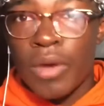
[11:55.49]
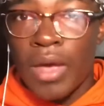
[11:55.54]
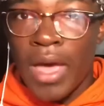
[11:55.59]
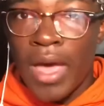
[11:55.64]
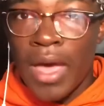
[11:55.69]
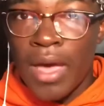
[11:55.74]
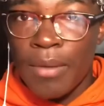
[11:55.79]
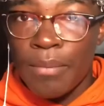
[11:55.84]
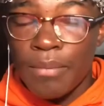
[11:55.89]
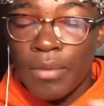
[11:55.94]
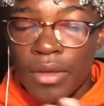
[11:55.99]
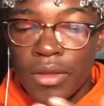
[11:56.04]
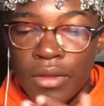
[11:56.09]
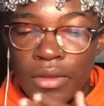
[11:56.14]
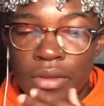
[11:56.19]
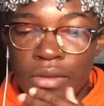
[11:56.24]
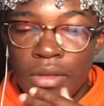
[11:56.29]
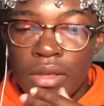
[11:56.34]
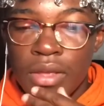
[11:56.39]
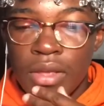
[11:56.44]
happened.
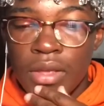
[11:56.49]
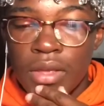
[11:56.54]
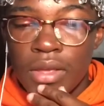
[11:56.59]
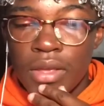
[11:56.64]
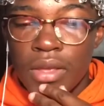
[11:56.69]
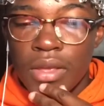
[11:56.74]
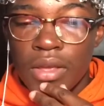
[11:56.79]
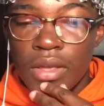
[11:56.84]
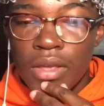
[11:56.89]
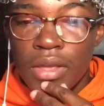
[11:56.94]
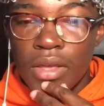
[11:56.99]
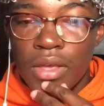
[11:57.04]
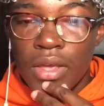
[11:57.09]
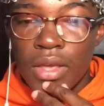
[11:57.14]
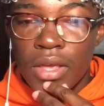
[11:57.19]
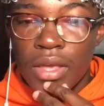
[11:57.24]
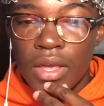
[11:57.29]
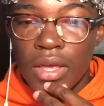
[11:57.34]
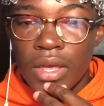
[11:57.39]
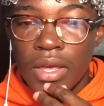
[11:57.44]

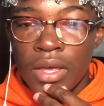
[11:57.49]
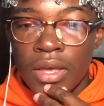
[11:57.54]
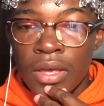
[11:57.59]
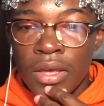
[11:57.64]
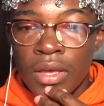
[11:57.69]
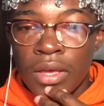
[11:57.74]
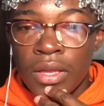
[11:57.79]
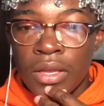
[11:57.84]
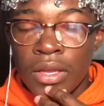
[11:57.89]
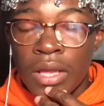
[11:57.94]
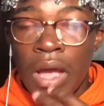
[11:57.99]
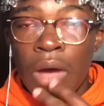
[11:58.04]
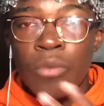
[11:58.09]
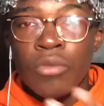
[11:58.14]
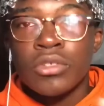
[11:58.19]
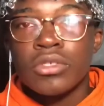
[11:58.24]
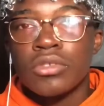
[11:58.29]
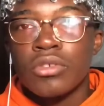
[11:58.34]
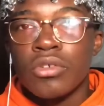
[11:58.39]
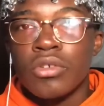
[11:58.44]
And I
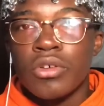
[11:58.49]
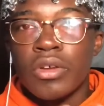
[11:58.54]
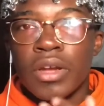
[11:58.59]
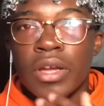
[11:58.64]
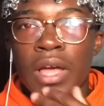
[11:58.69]
was so crazy.